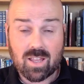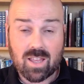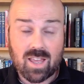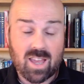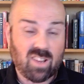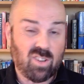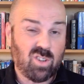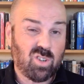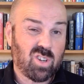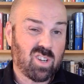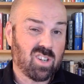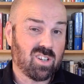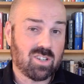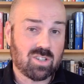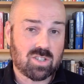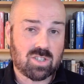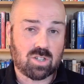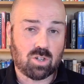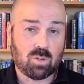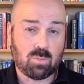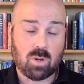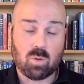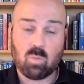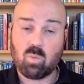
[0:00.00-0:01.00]
and you can
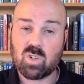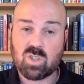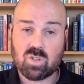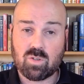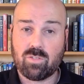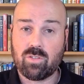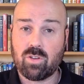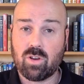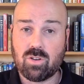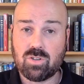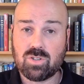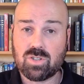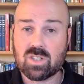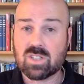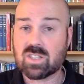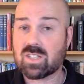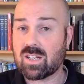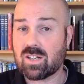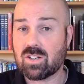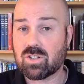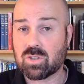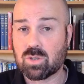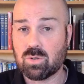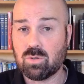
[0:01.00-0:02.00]
determine which of those is
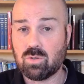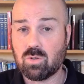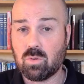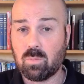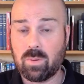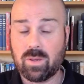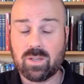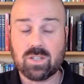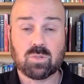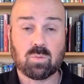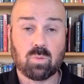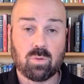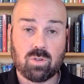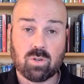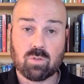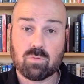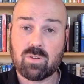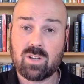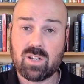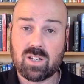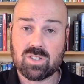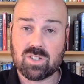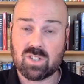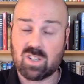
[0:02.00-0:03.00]
going to suit you best with your
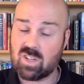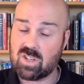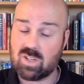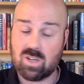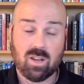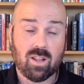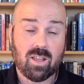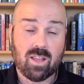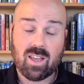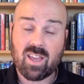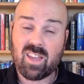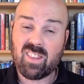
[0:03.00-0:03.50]
reader's edition.